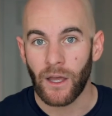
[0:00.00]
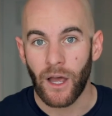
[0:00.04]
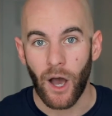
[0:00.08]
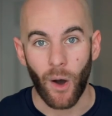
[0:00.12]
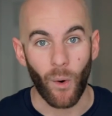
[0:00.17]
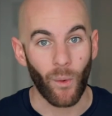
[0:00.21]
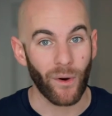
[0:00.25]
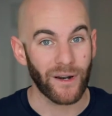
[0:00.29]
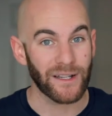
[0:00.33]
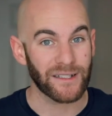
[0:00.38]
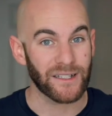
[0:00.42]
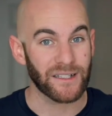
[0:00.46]
I
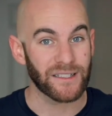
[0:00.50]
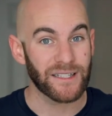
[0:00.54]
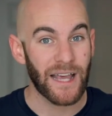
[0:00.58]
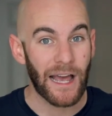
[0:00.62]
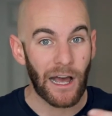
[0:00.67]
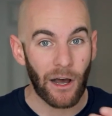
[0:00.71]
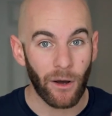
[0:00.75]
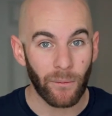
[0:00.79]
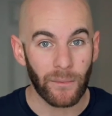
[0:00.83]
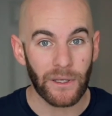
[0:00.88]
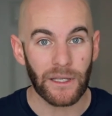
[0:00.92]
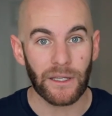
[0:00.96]
want it to
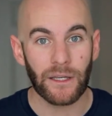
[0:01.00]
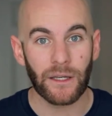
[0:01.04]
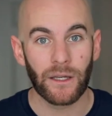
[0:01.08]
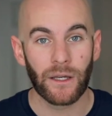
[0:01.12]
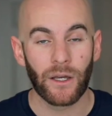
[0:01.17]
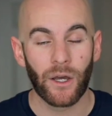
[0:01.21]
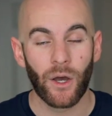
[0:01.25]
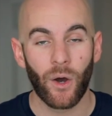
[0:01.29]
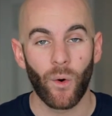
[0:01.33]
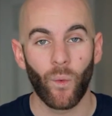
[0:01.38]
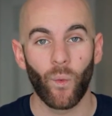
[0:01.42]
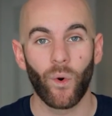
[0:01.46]
tell me
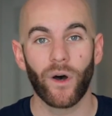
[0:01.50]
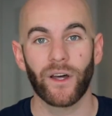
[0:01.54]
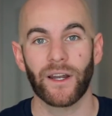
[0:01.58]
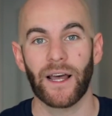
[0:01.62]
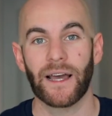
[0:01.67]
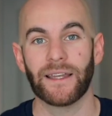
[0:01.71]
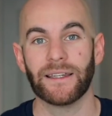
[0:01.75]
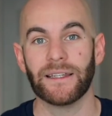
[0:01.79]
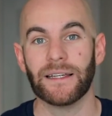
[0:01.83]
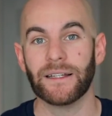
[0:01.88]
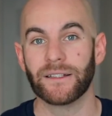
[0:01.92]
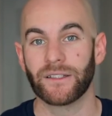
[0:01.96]
what
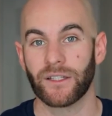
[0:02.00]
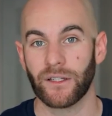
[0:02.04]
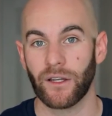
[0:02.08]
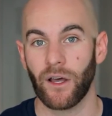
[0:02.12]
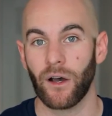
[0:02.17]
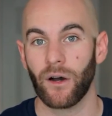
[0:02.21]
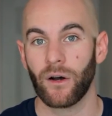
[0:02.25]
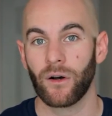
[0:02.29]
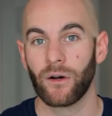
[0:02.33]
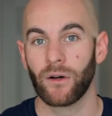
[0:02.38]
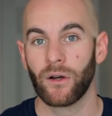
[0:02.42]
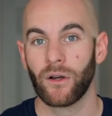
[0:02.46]
I need to
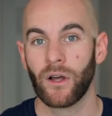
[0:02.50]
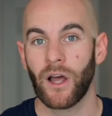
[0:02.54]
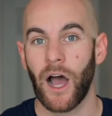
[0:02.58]
know.